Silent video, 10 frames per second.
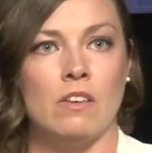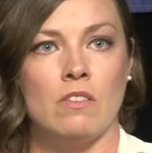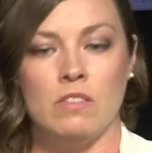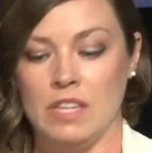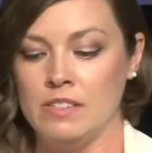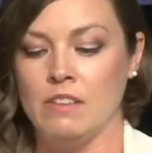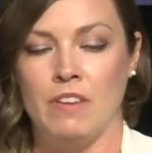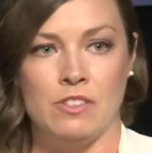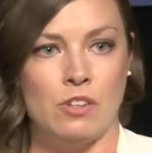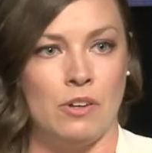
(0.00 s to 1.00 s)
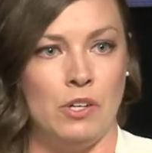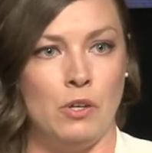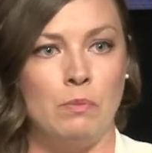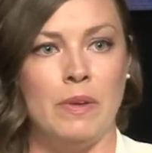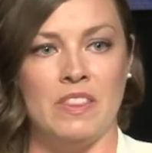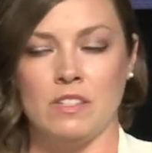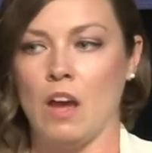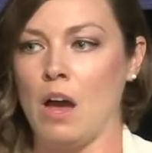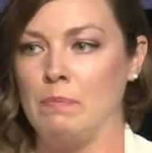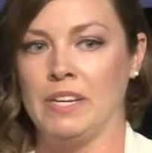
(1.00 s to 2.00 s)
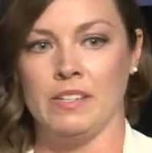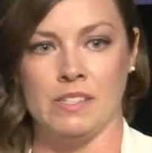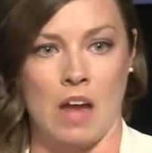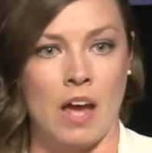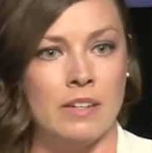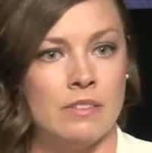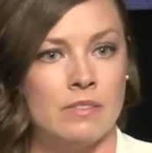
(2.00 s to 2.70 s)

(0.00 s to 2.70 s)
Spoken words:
These events are new, but the topic is not.